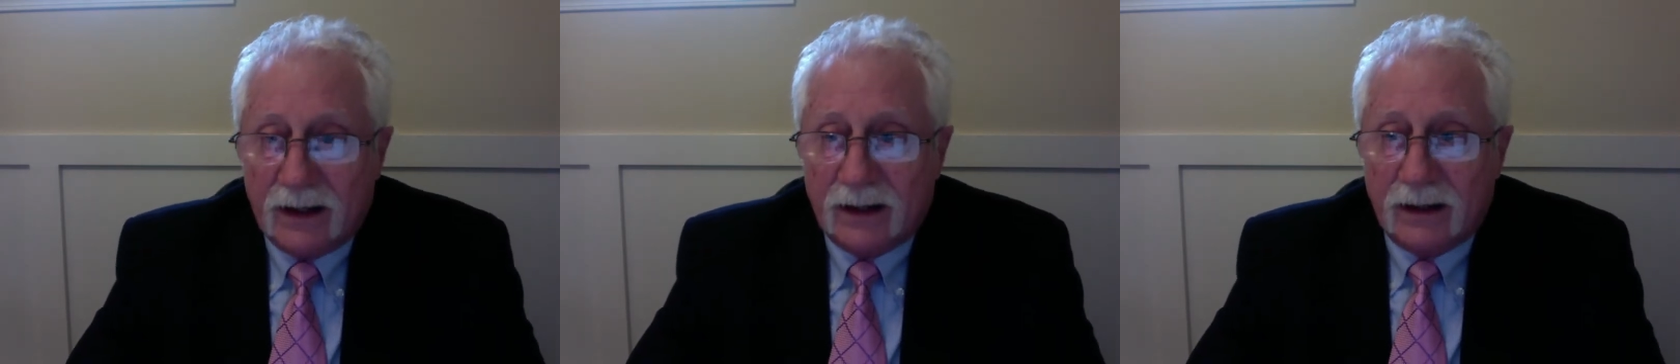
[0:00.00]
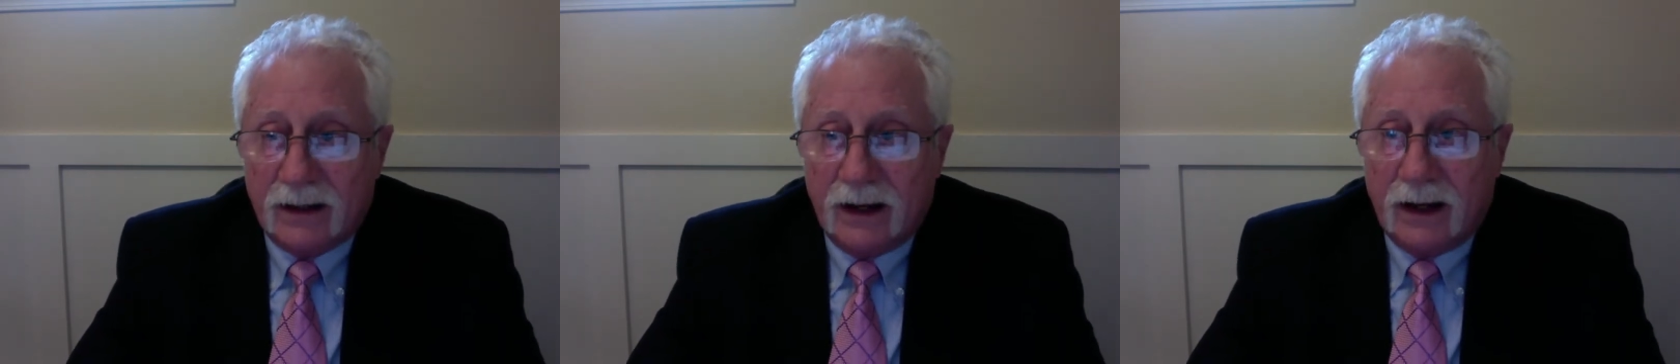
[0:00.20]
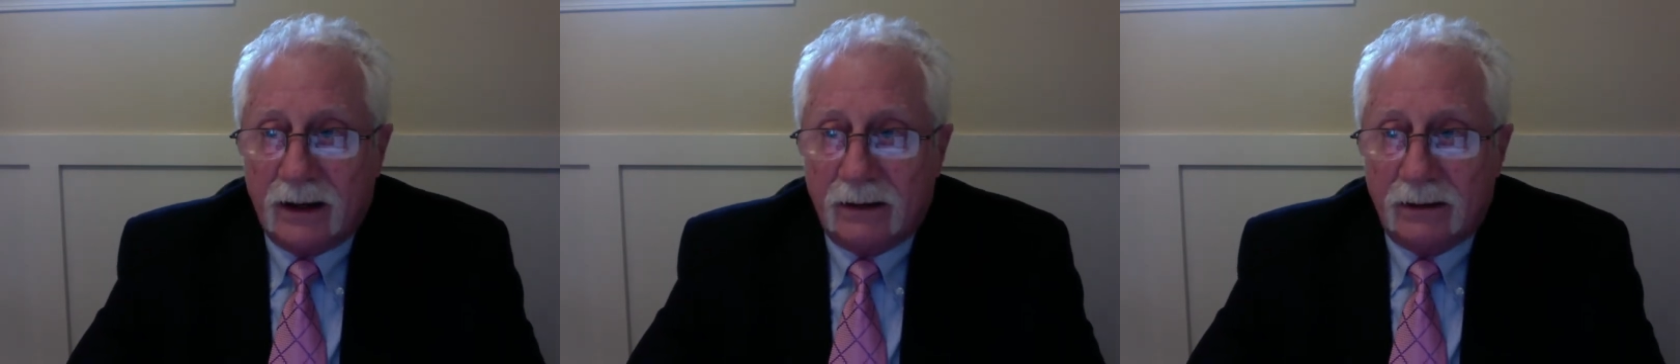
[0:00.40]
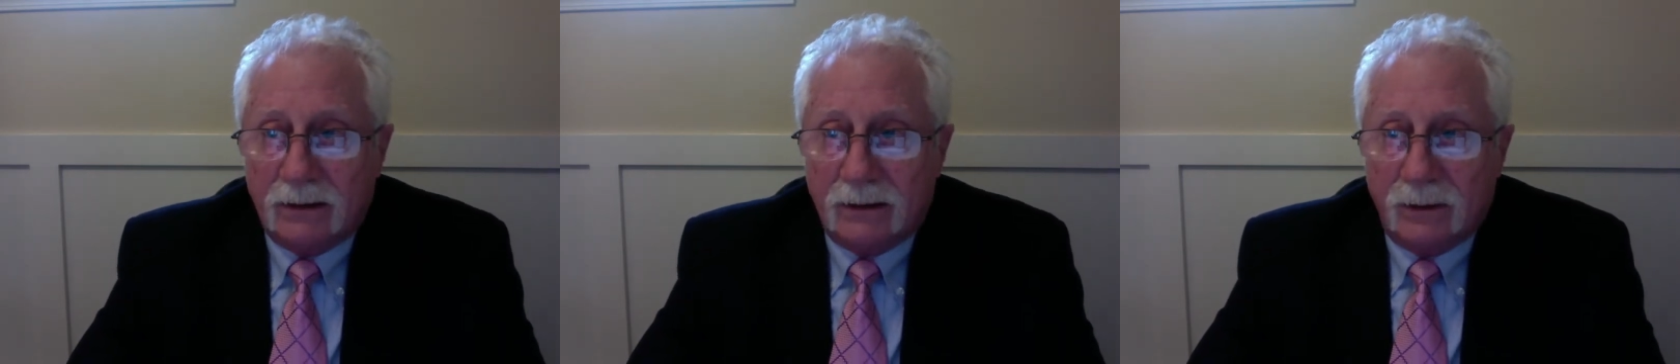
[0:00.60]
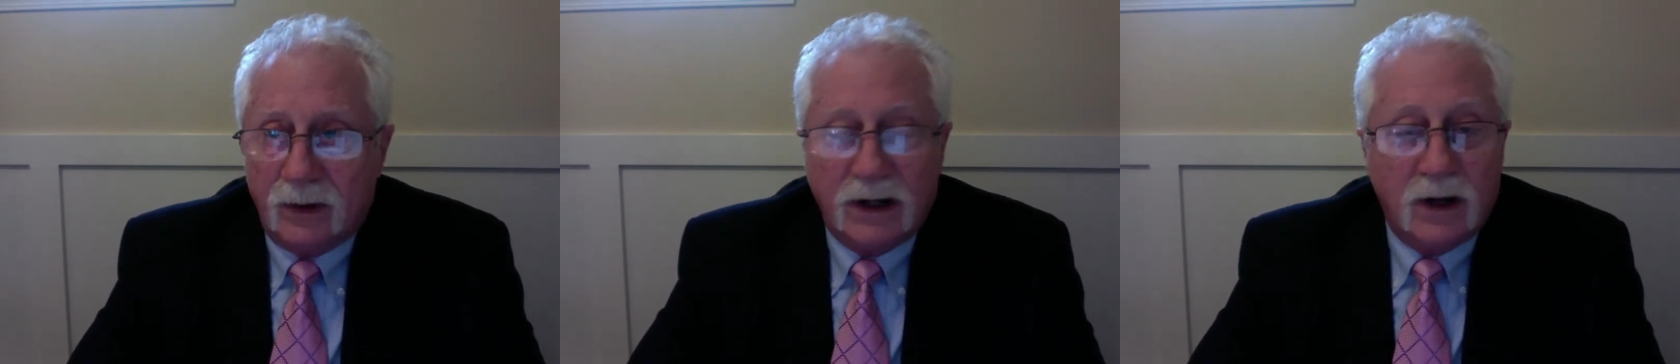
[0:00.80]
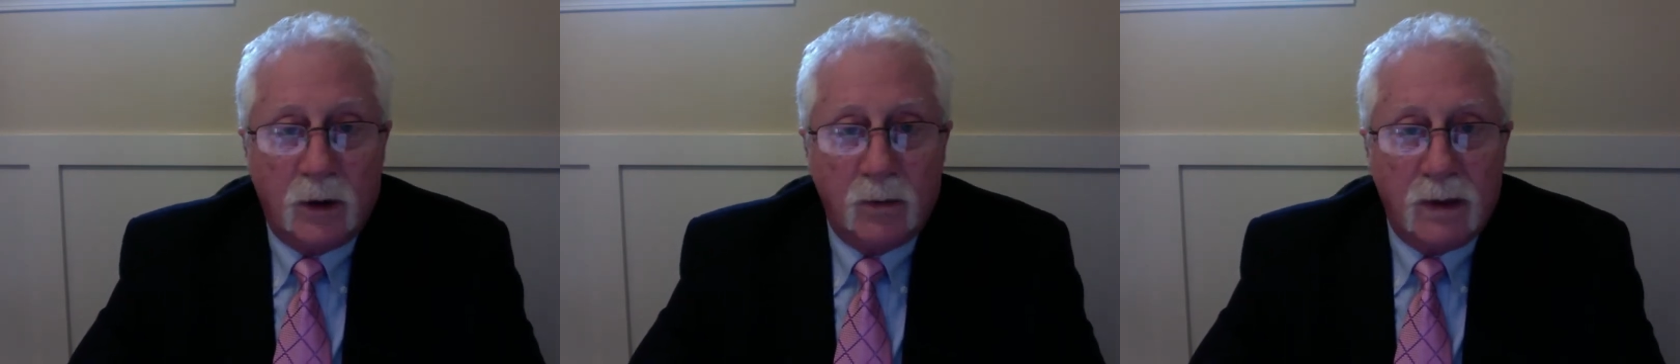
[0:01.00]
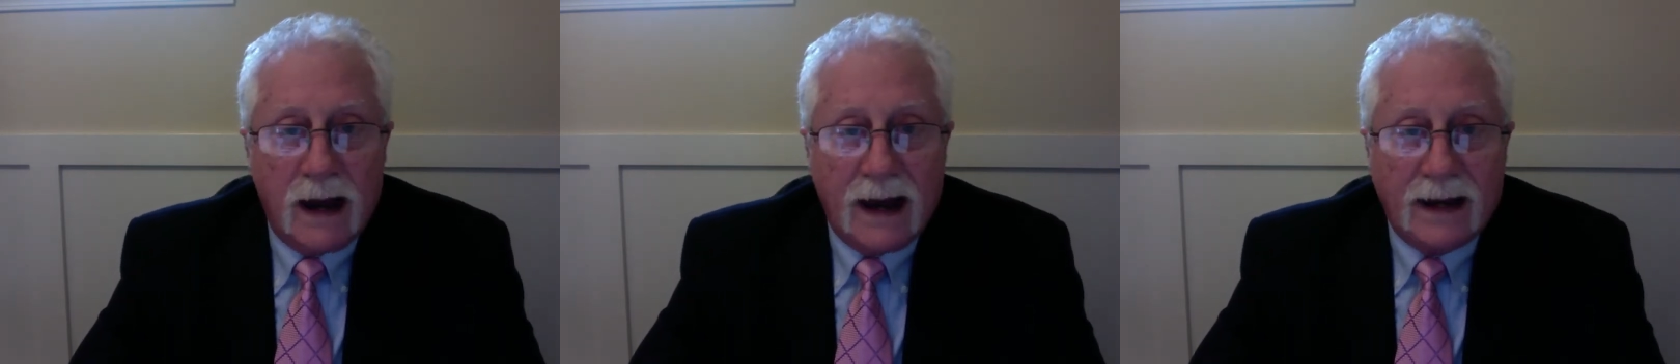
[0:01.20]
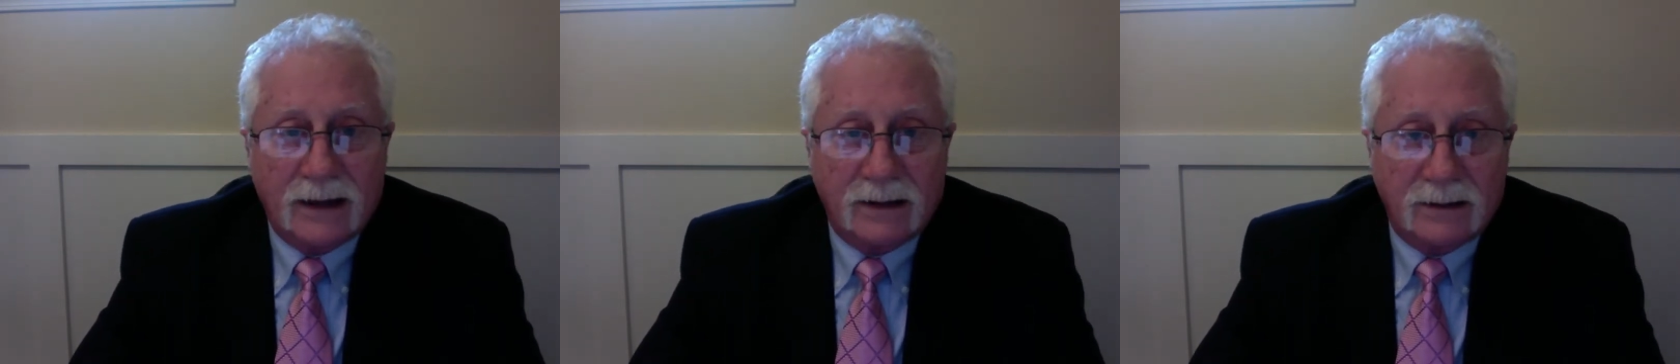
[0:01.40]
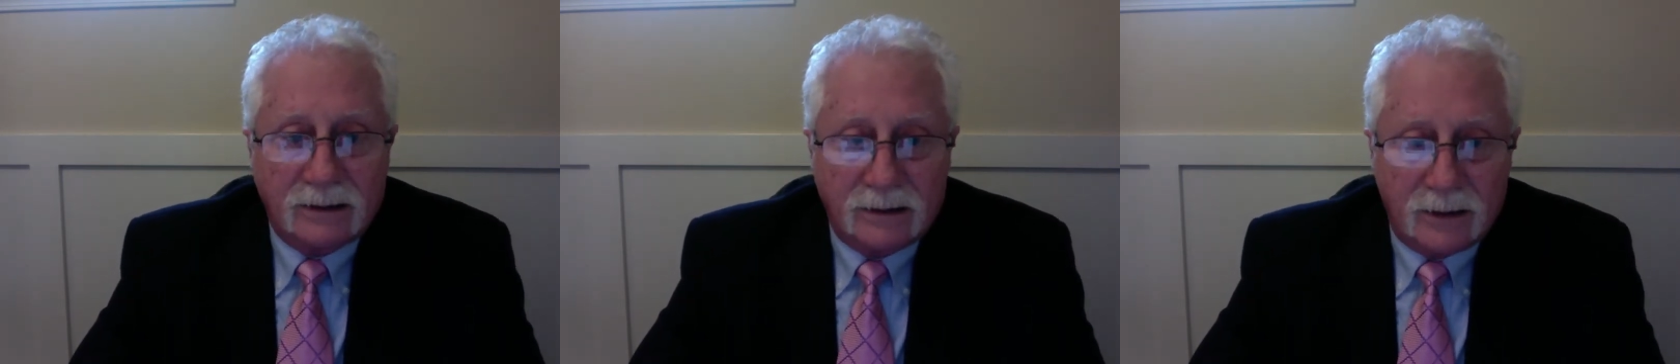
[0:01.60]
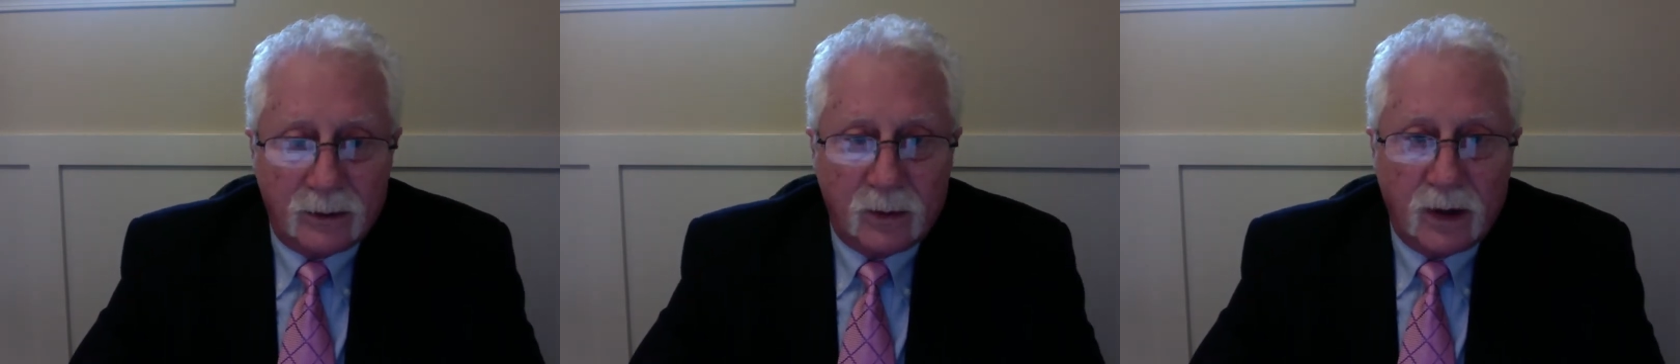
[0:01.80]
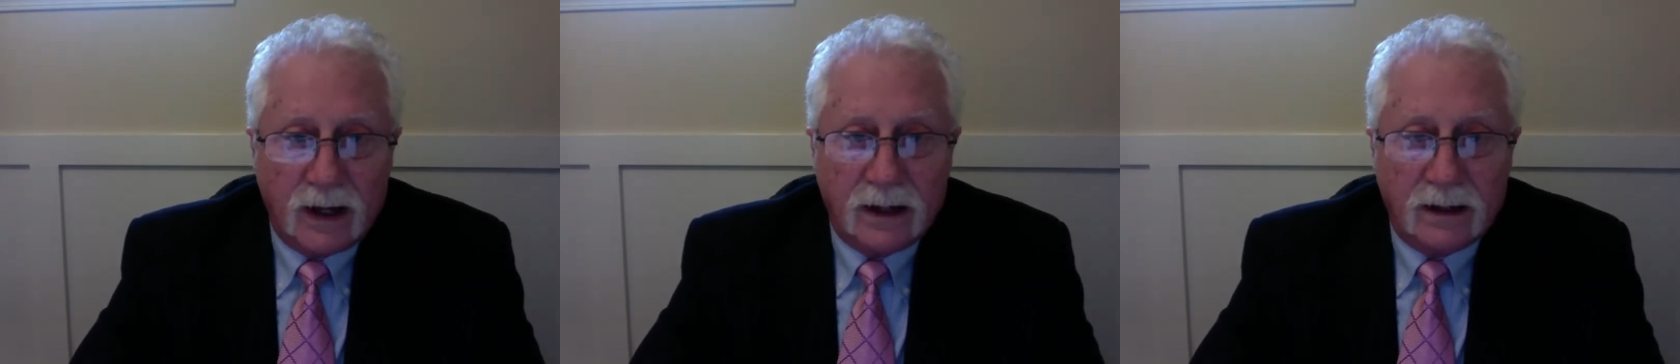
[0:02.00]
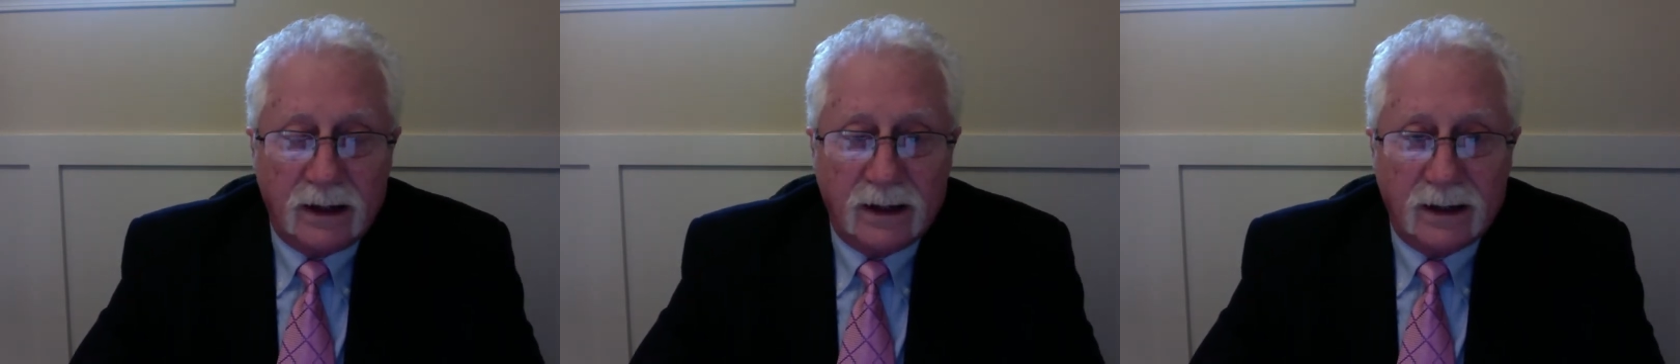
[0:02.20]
Now, we go back to when